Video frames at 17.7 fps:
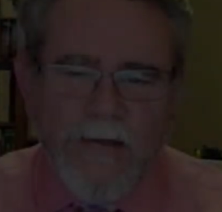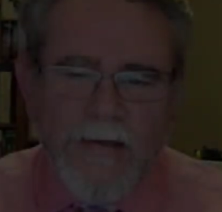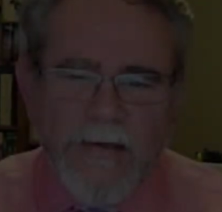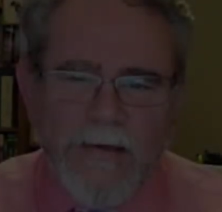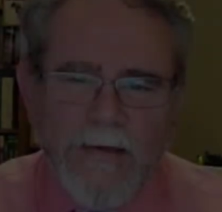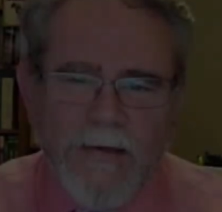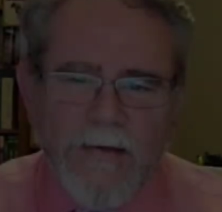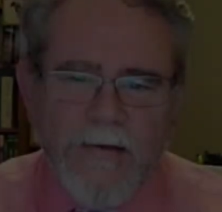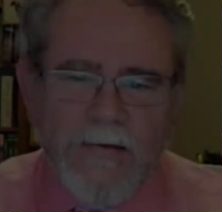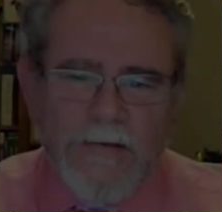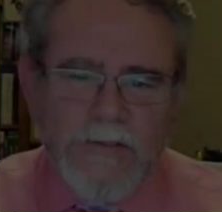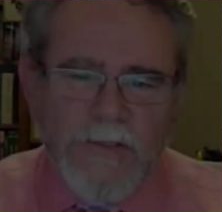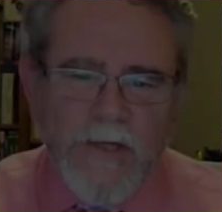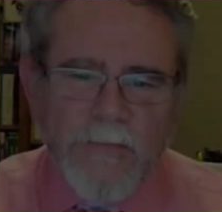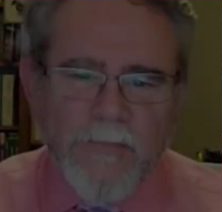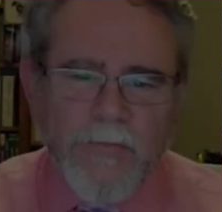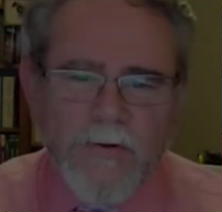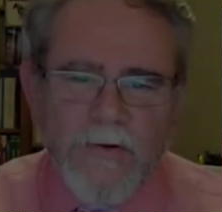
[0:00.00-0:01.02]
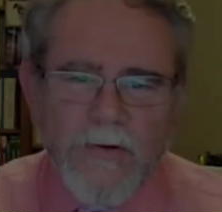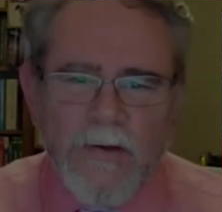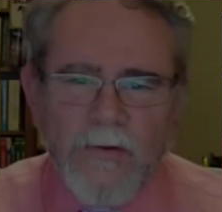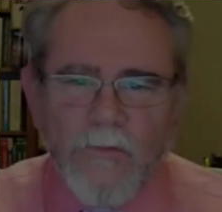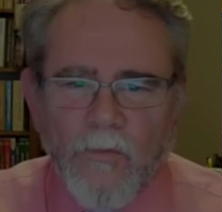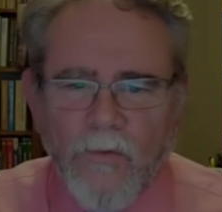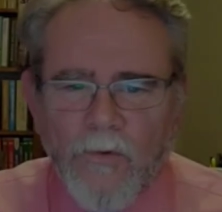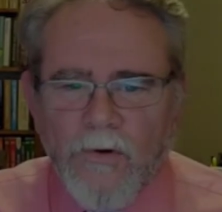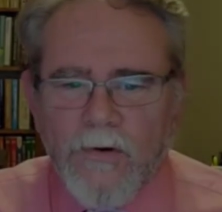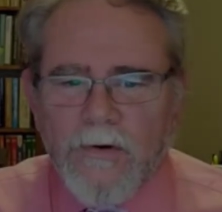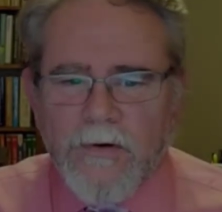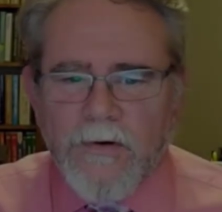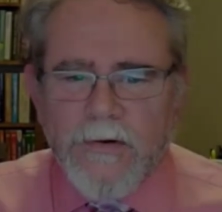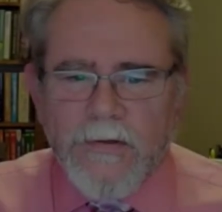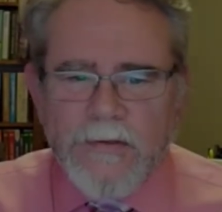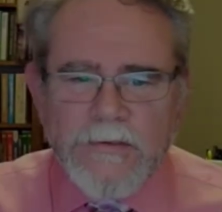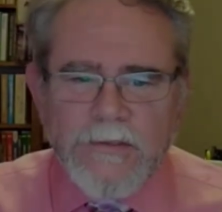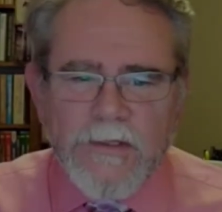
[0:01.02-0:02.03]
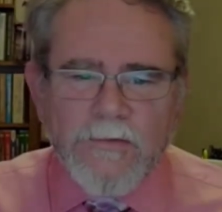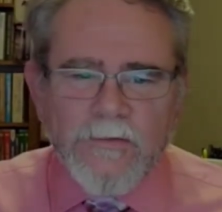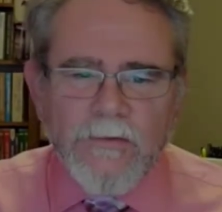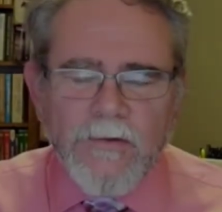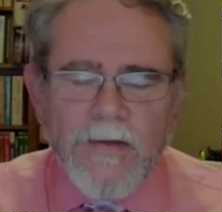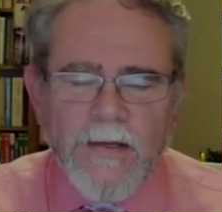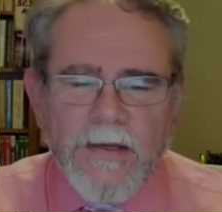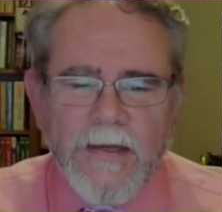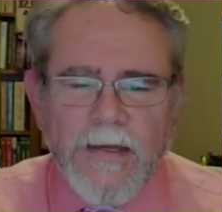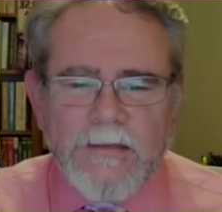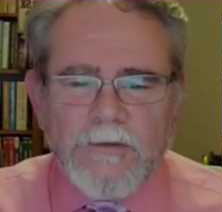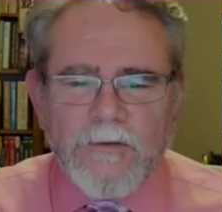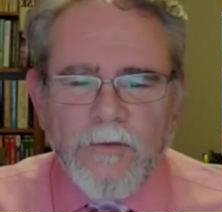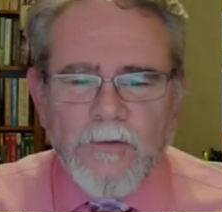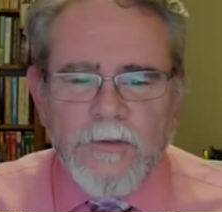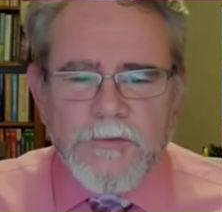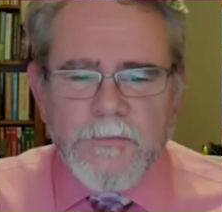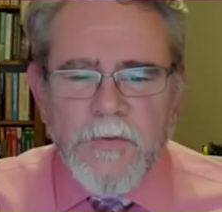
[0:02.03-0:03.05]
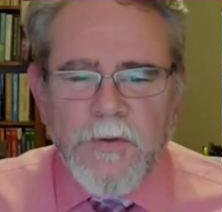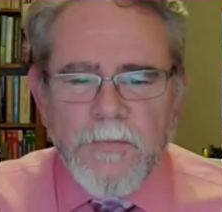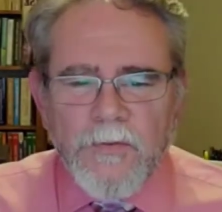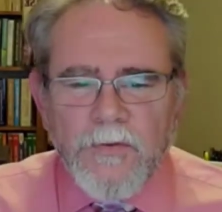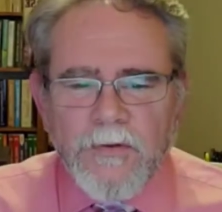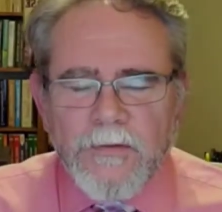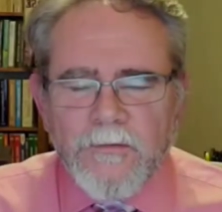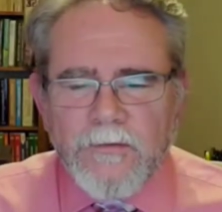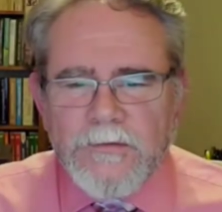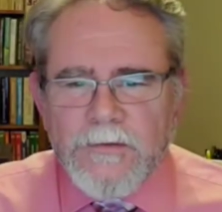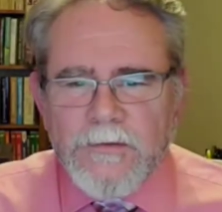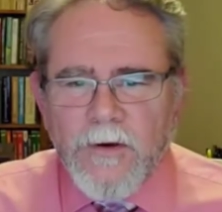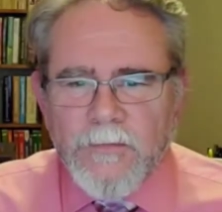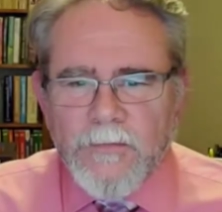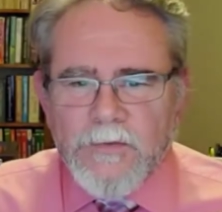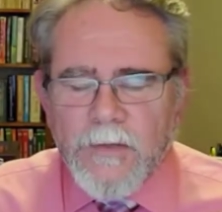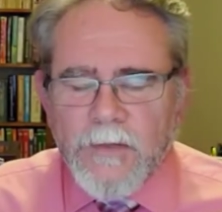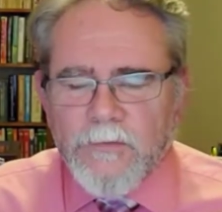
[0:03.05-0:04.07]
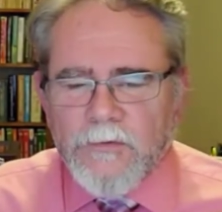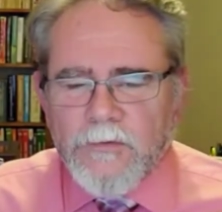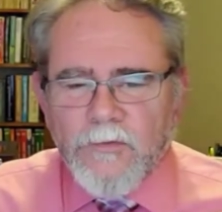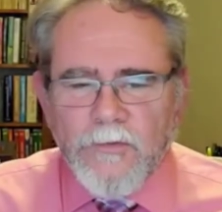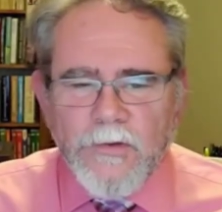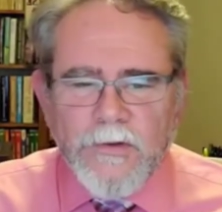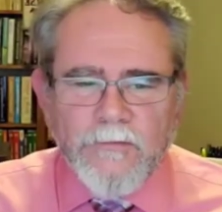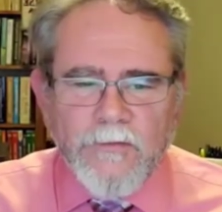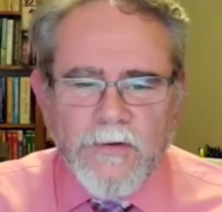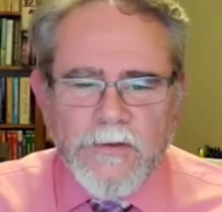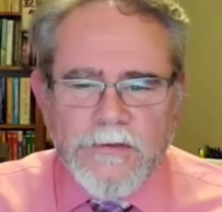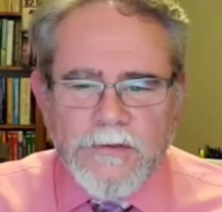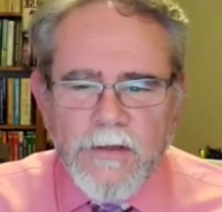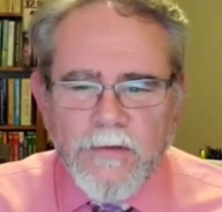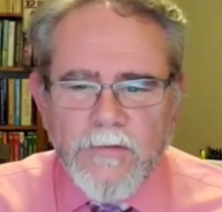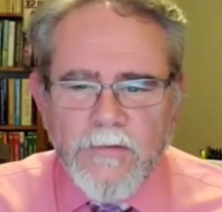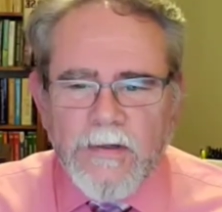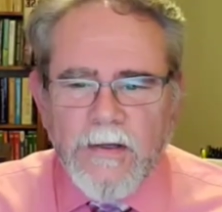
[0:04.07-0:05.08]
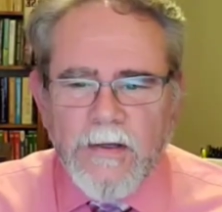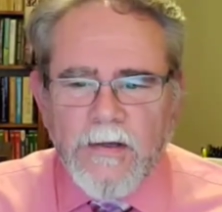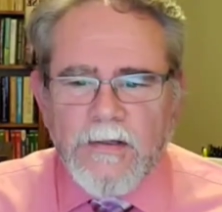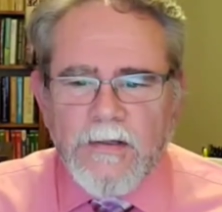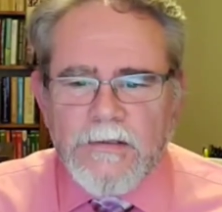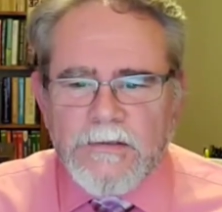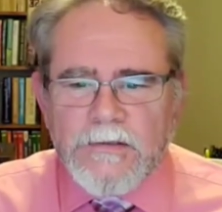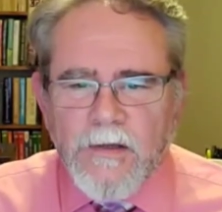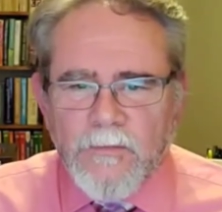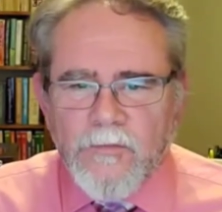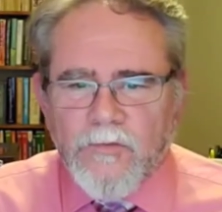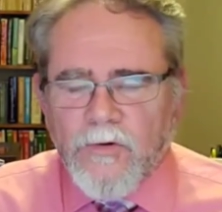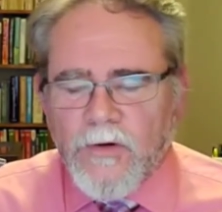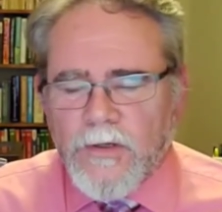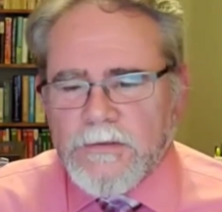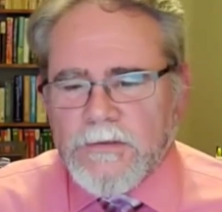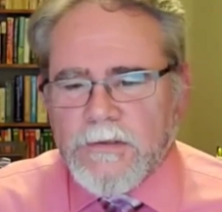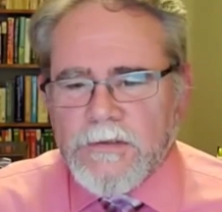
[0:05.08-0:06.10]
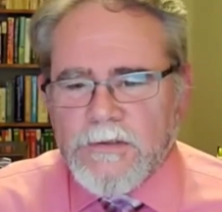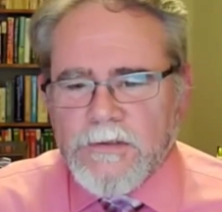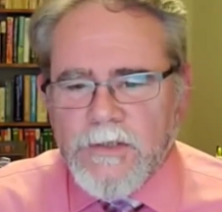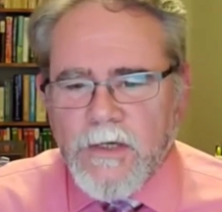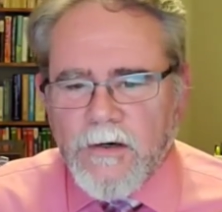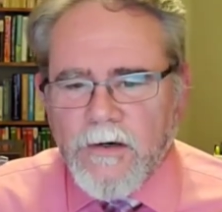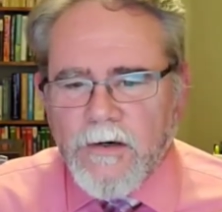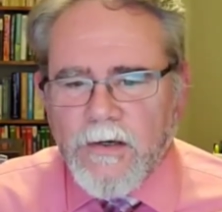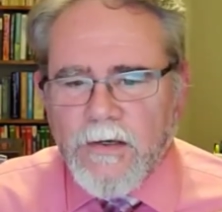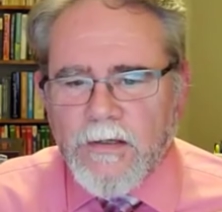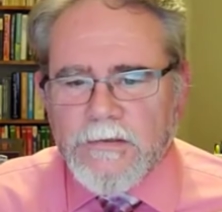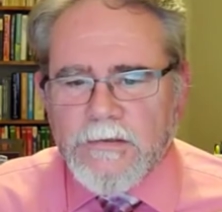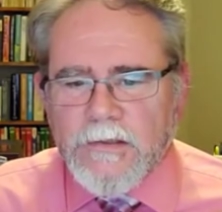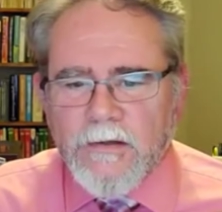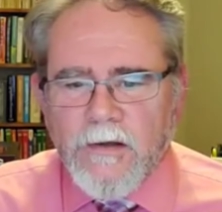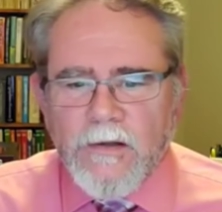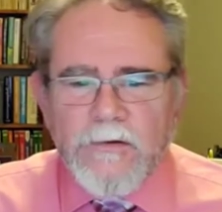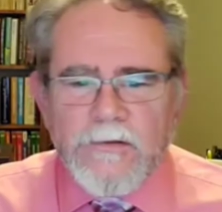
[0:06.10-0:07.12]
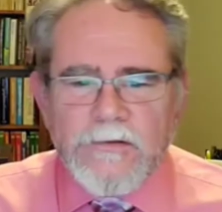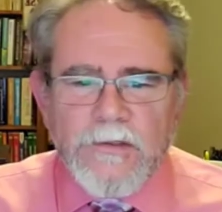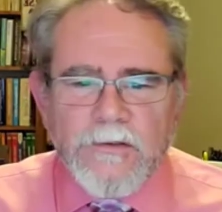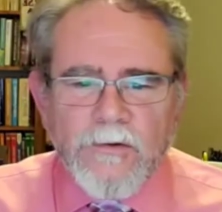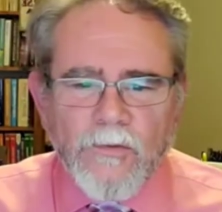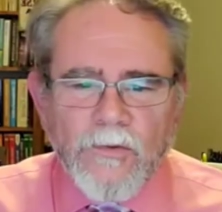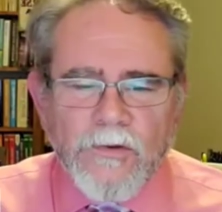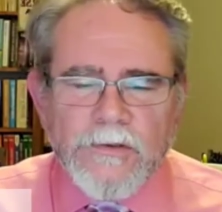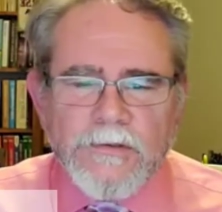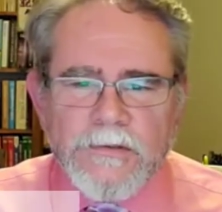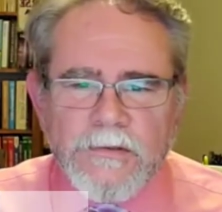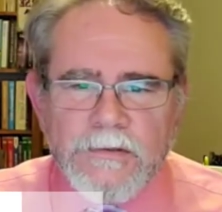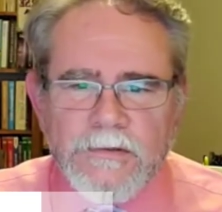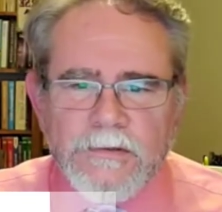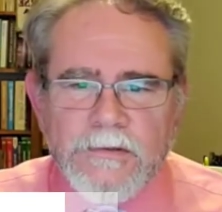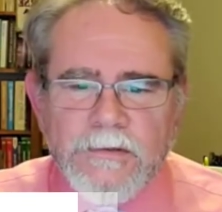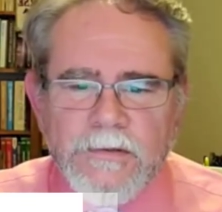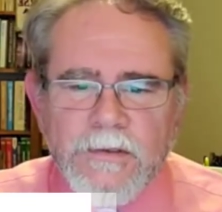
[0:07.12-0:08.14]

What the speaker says: king and shepherd and warrior and general, he told his people in Psalm chapter 20, verse 7, some trust in chariots and others in horses,